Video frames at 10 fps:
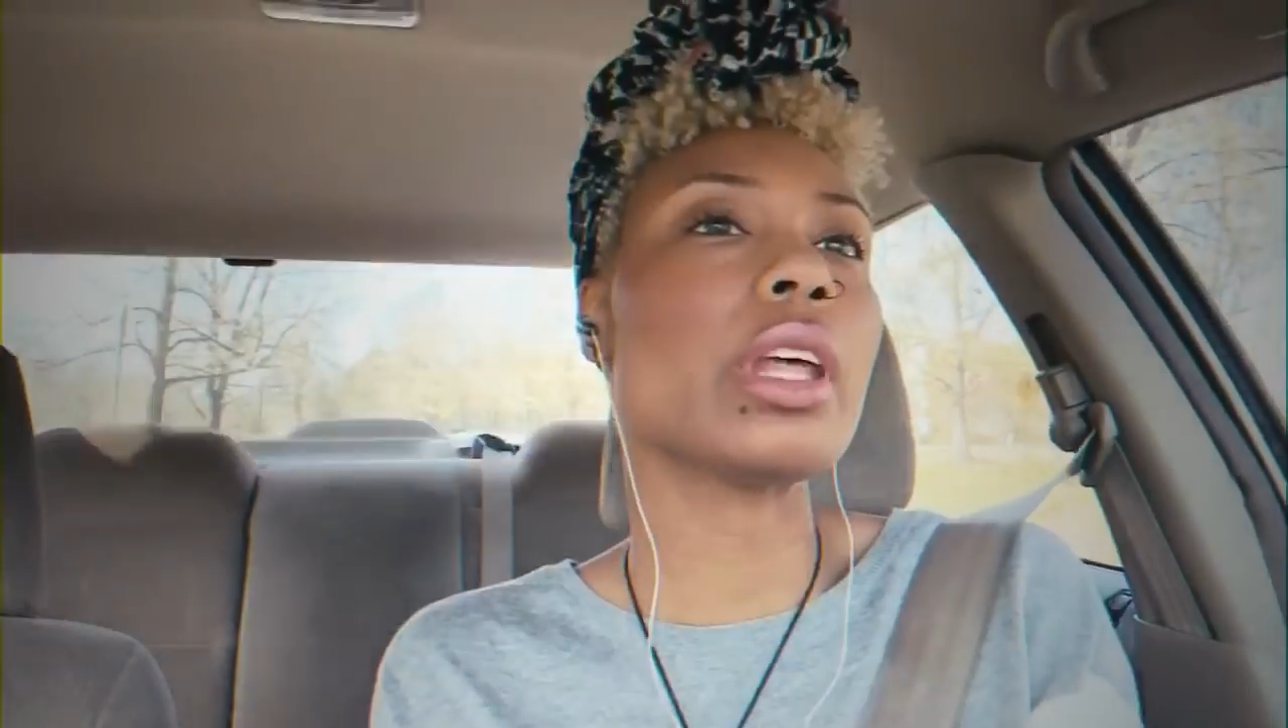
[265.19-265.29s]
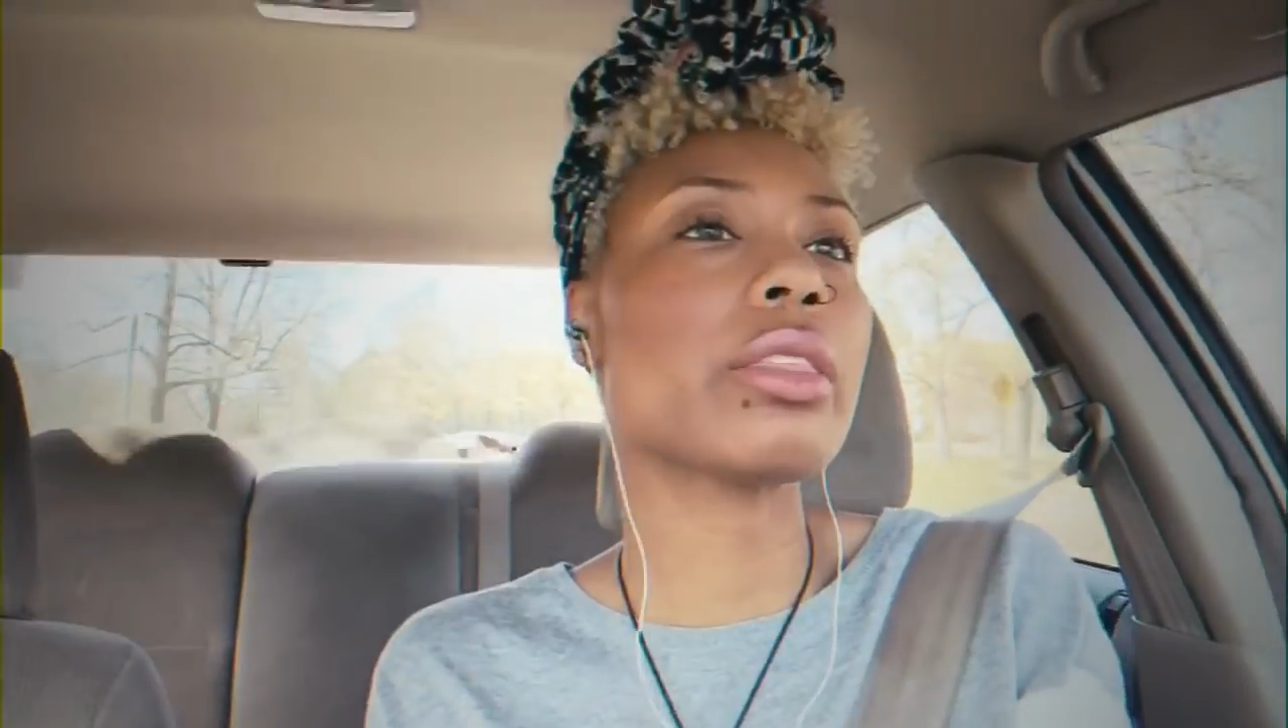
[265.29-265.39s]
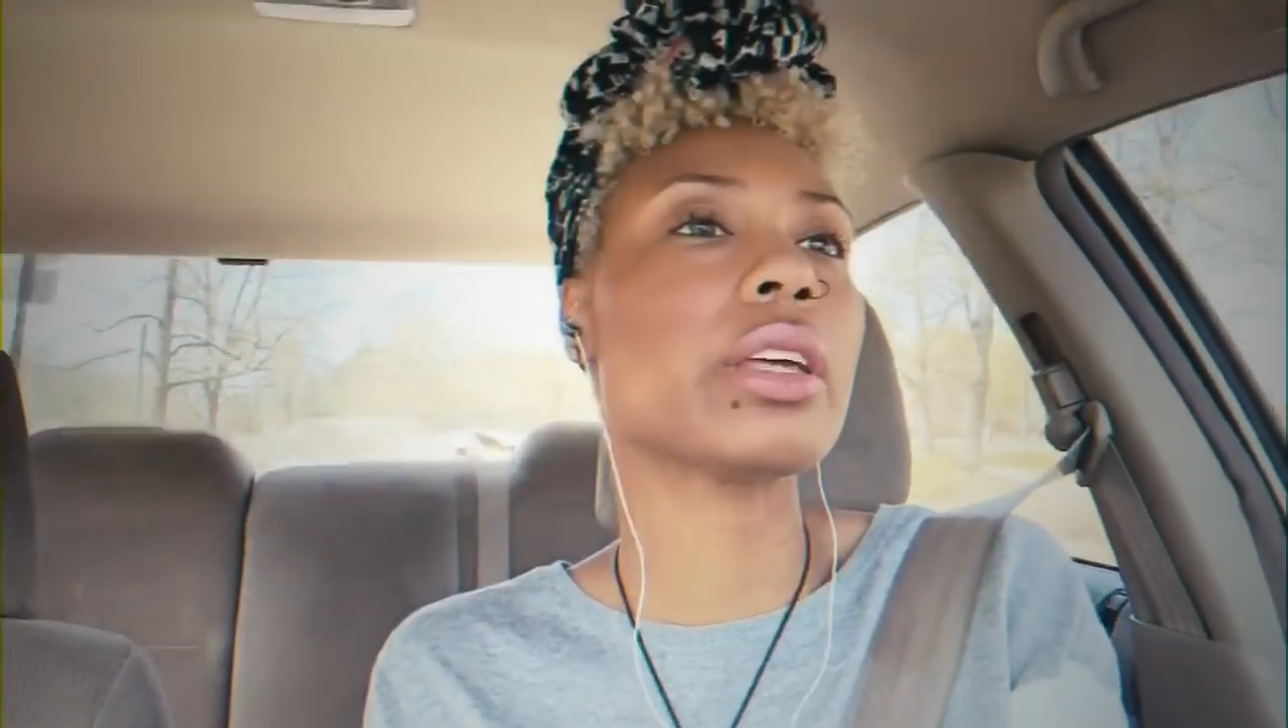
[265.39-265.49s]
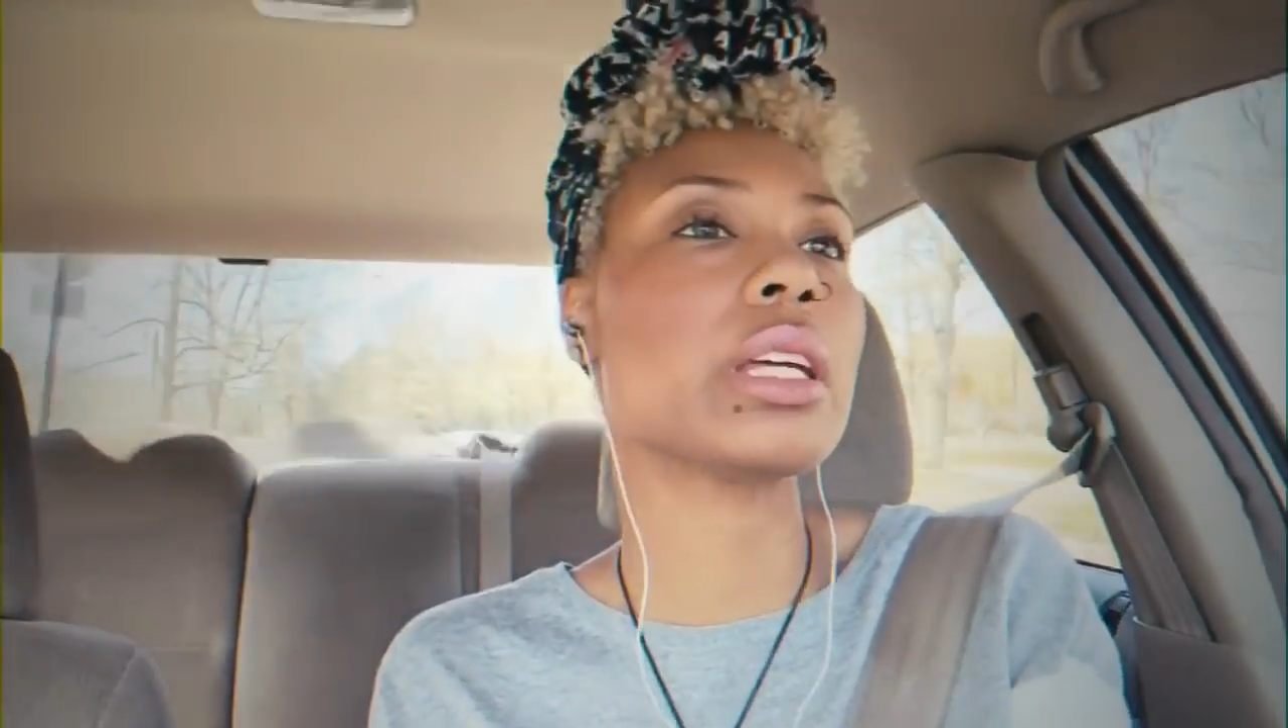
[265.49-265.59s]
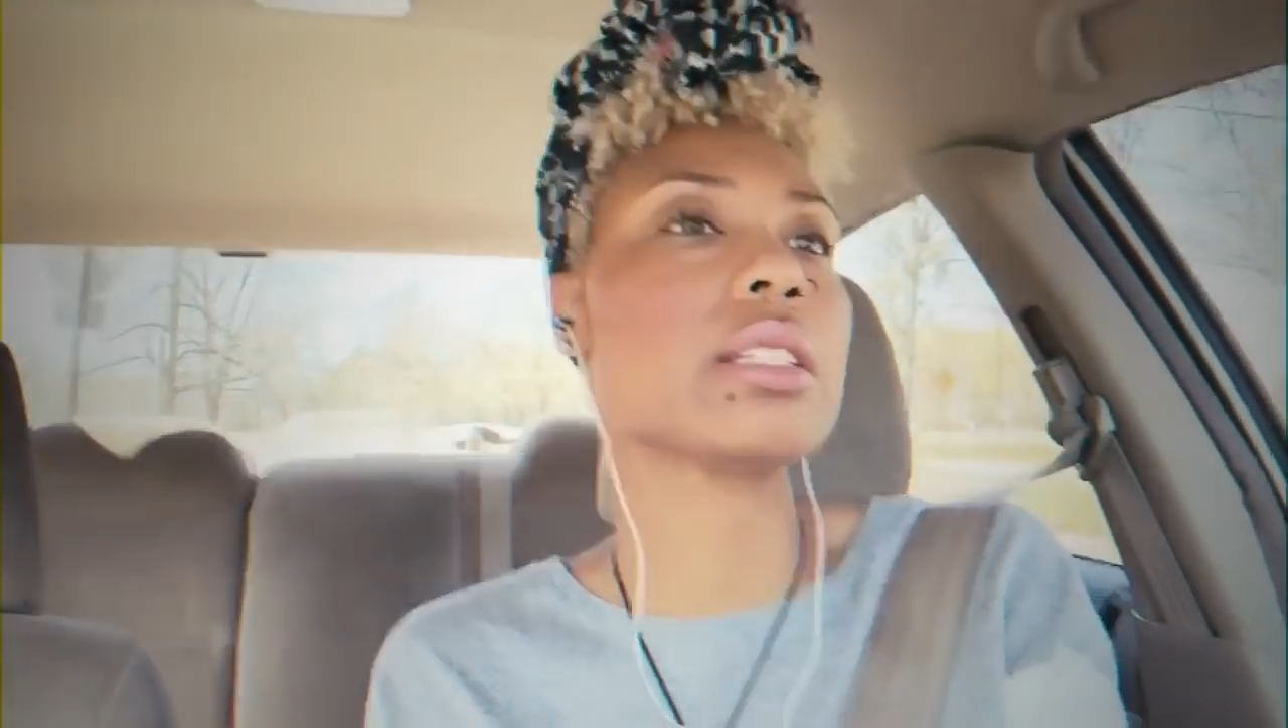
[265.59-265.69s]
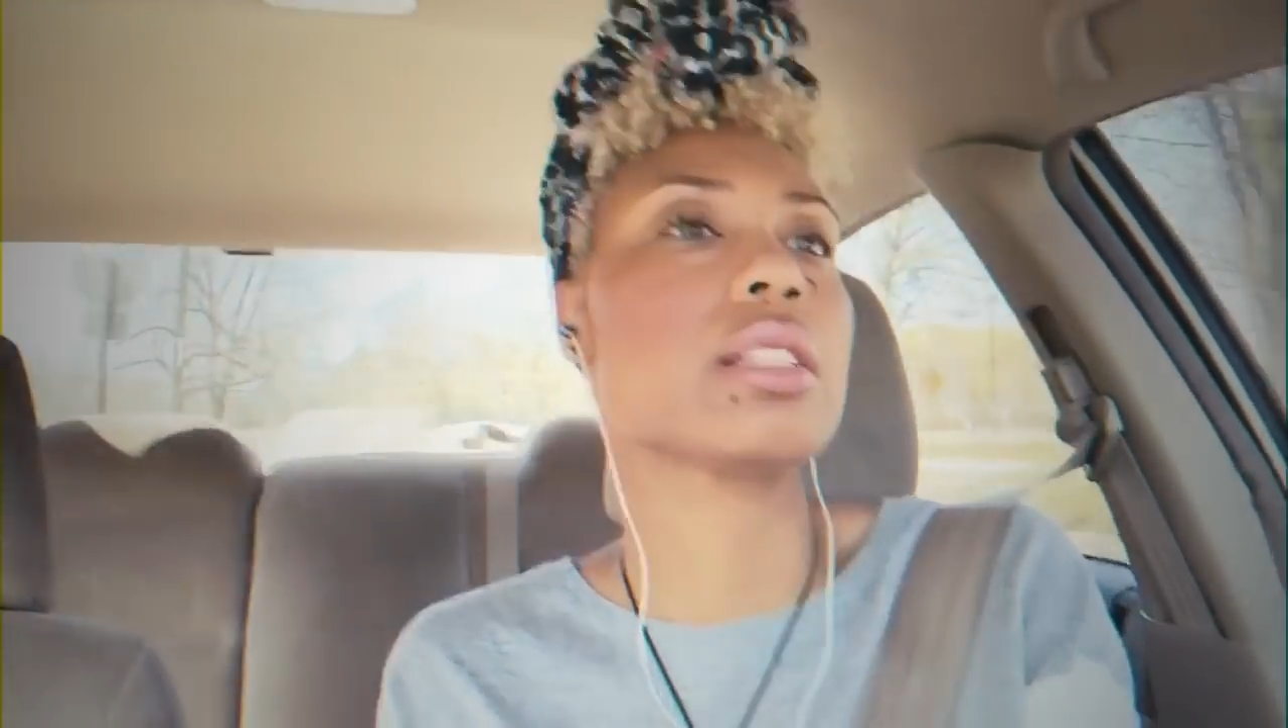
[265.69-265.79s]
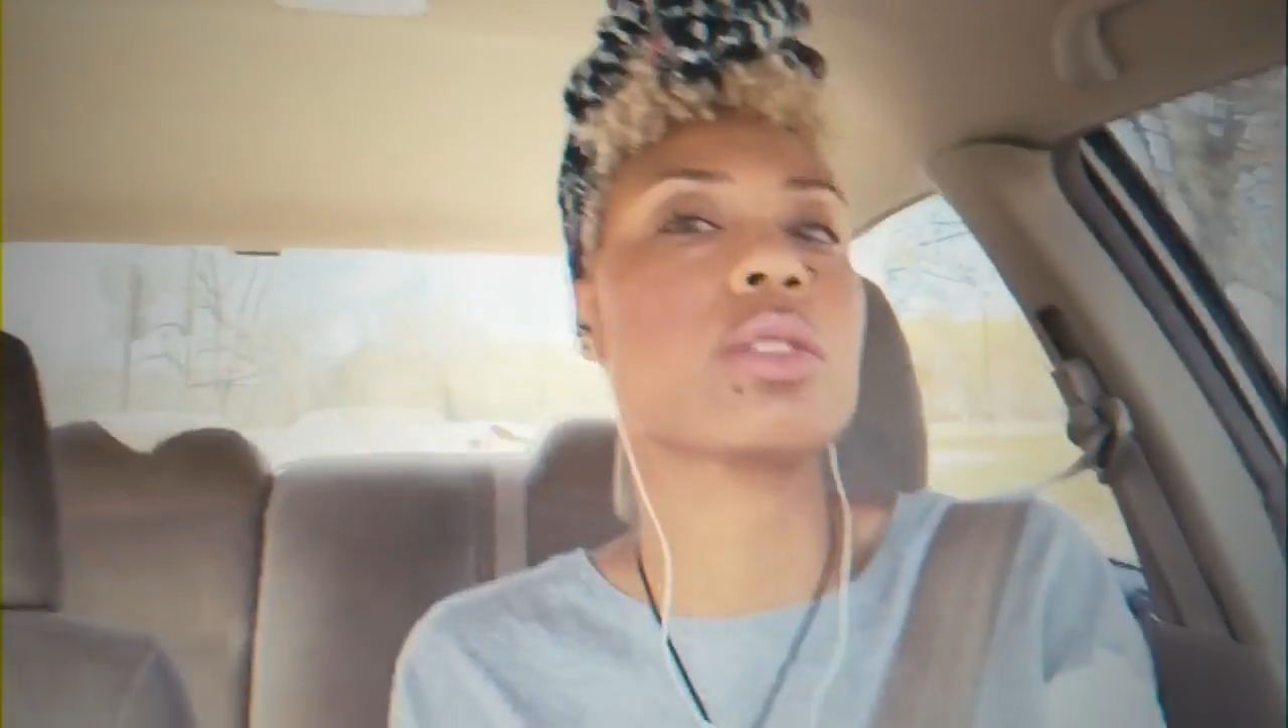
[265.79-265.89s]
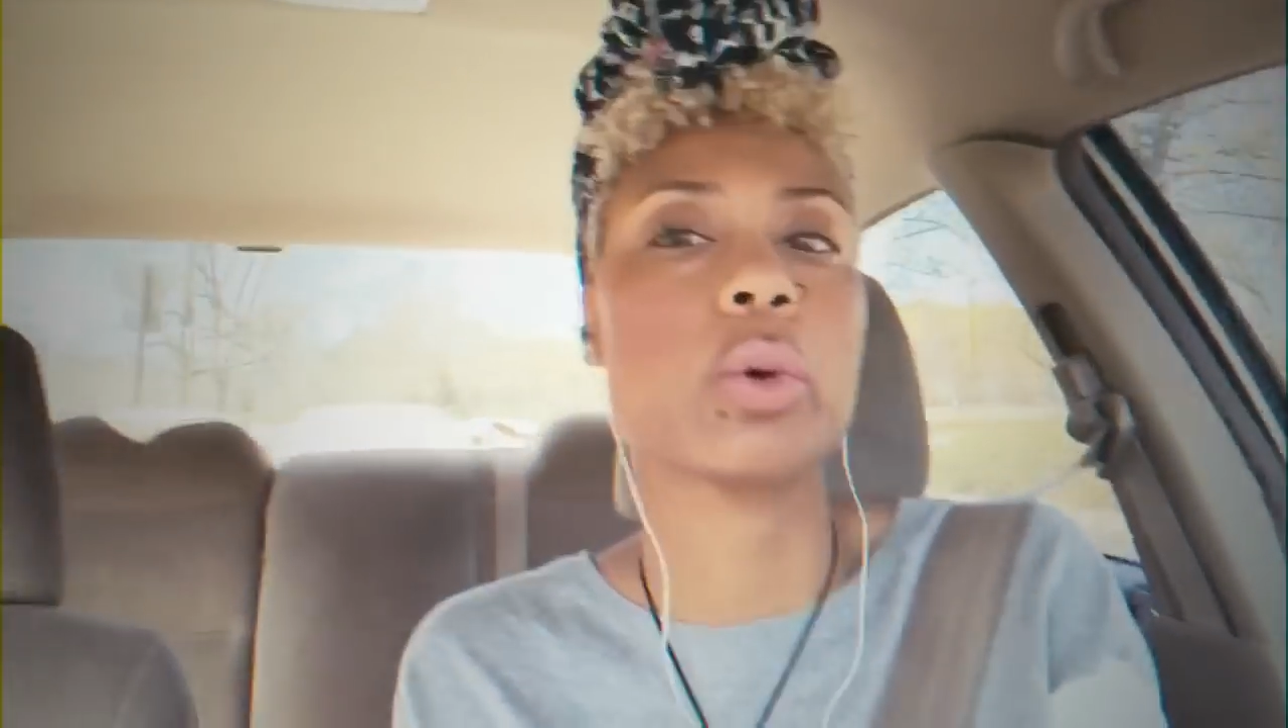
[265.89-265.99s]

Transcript: Nothing is